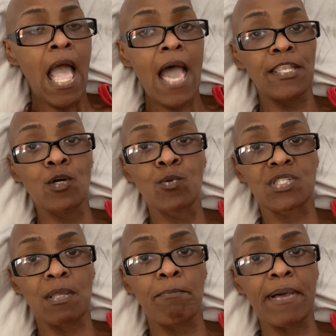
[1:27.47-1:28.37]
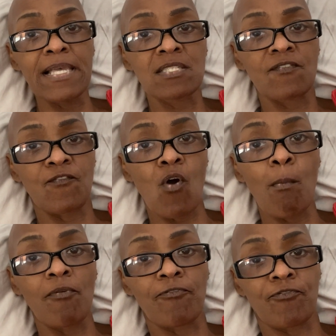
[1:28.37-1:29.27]
And it was the best
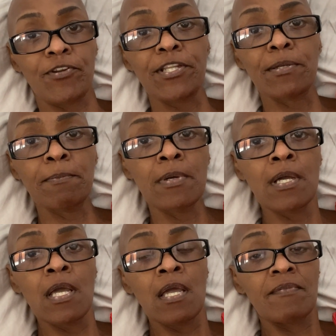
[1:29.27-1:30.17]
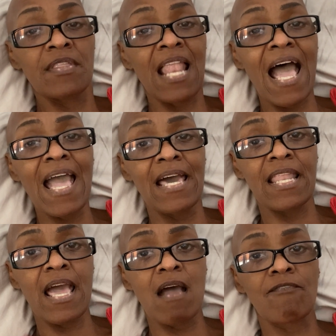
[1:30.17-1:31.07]
form of freedom that I
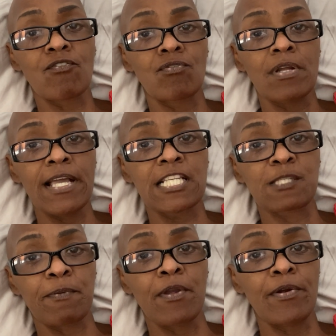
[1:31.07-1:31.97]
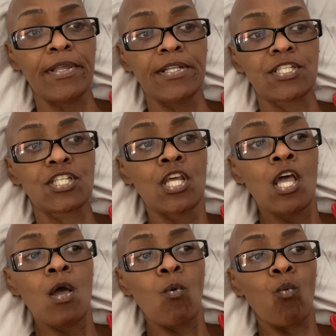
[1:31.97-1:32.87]
had ever experienced,
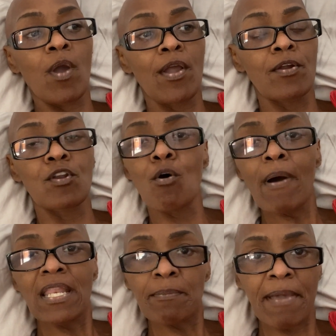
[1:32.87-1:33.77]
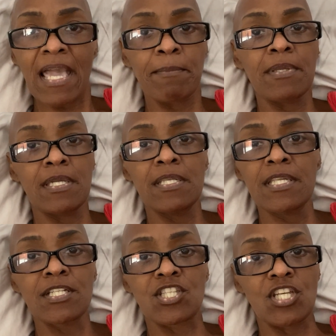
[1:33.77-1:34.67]
where nobody paid me
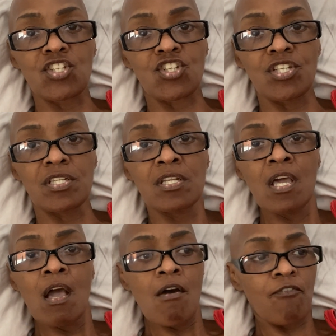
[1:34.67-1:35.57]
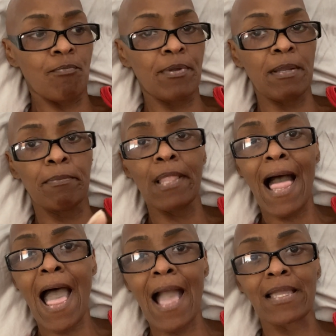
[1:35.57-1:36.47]
any attention for being
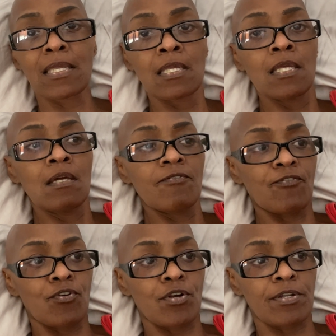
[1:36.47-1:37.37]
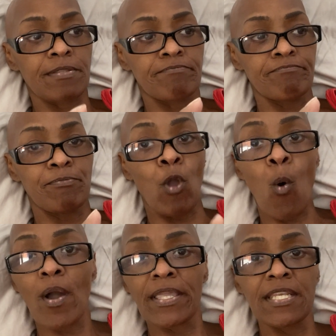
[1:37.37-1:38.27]
black, for
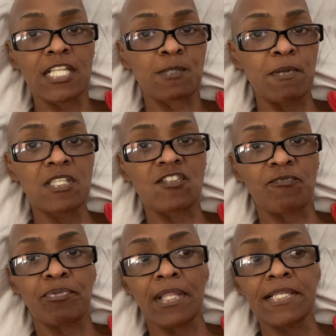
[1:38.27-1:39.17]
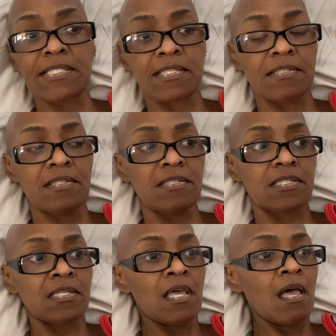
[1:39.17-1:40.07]
going in expensive places,